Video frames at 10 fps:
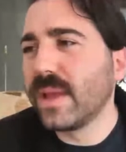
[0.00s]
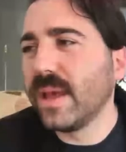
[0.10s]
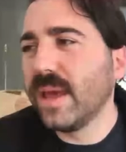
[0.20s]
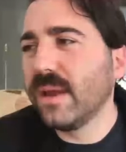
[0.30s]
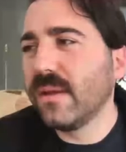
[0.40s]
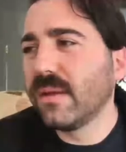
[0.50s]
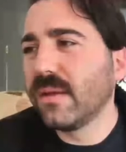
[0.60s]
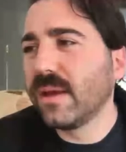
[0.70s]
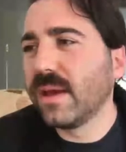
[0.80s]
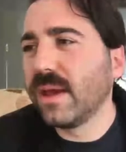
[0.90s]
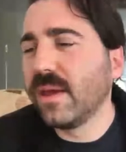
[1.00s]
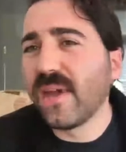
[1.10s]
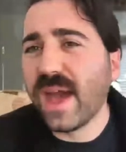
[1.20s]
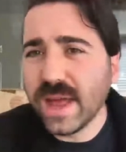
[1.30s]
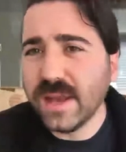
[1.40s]
It is
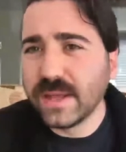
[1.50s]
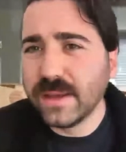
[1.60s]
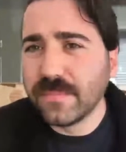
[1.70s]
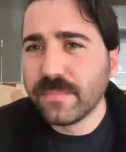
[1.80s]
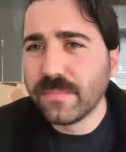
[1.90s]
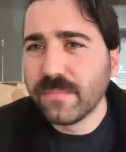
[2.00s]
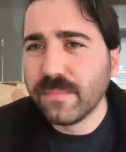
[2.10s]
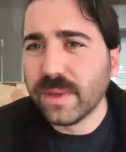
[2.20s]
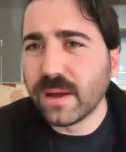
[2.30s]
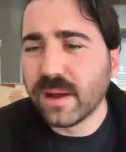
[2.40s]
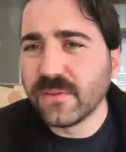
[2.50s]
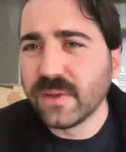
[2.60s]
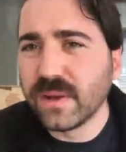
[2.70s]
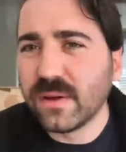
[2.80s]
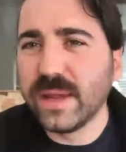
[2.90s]
handy because
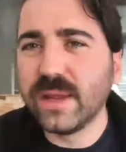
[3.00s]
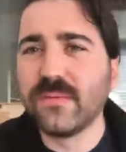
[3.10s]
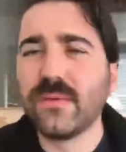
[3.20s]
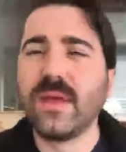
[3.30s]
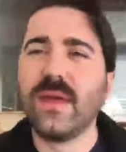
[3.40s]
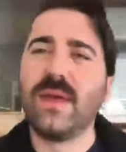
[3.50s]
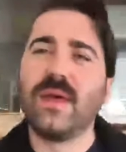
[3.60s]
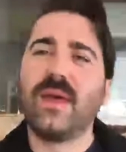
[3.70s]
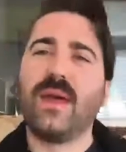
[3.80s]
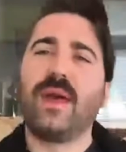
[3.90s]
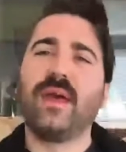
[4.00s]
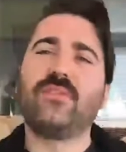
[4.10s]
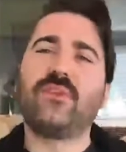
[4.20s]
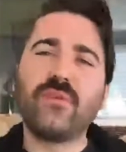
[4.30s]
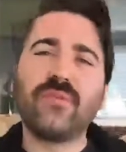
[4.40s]
it
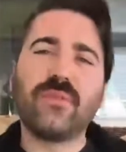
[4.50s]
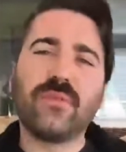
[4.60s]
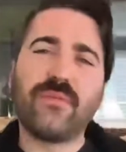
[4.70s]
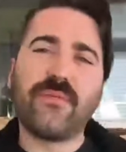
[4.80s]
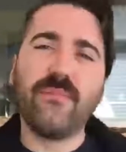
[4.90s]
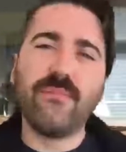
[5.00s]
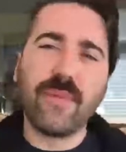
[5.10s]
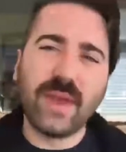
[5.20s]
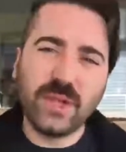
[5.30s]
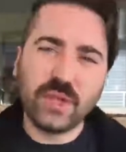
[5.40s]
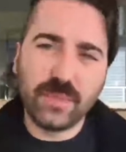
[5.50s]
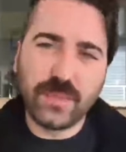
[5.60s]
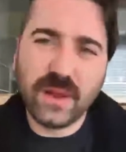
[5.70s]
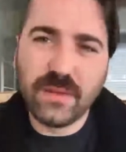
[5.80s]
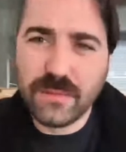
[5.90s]
does the major
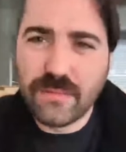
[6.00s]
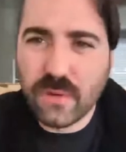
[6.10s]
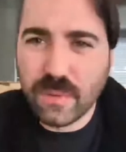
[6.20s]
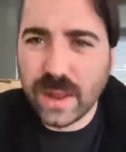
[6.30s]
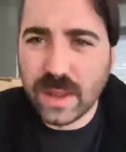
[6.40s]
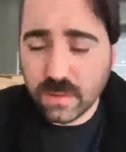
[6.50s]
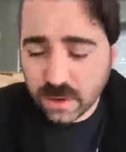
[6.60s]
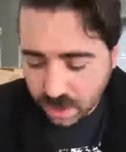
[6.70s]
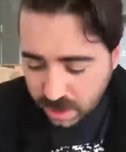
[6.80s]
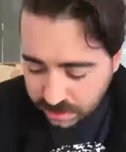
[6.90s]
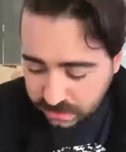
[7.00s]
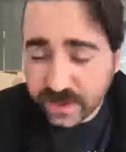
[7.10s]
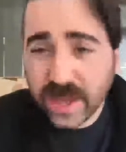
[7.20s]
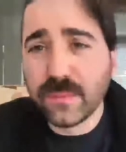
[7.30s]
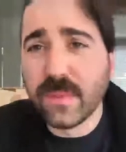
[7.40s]
bit of the formatting work. I just
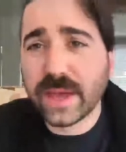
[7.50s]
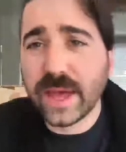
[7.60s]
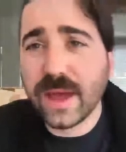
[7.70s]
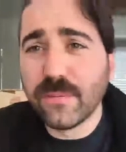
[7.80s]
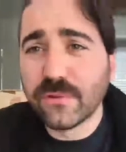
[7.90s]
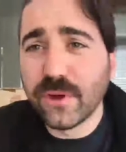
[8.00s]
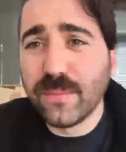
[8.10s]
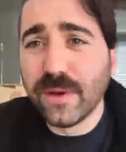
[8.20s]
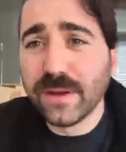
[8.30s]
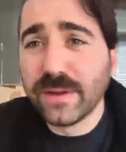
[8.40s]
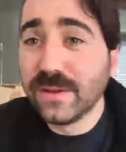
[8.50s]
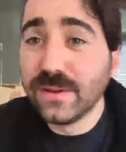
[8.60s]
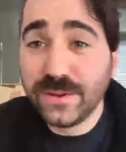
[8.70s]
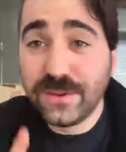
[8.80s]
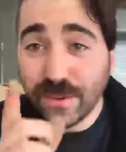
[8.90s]
kicked my cat in a tripod.
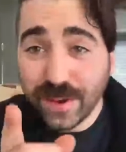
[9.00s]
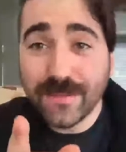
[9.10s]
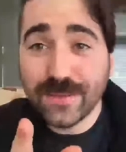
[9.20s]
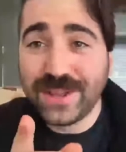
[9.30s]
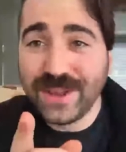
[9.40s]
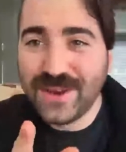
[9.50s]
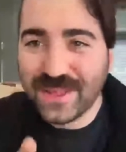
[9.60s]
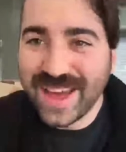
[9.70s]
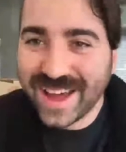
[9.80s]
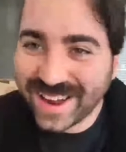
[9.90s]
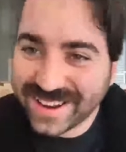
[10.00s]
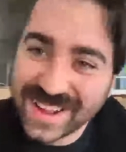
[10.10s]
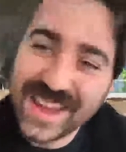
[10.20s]
Don't ever do that.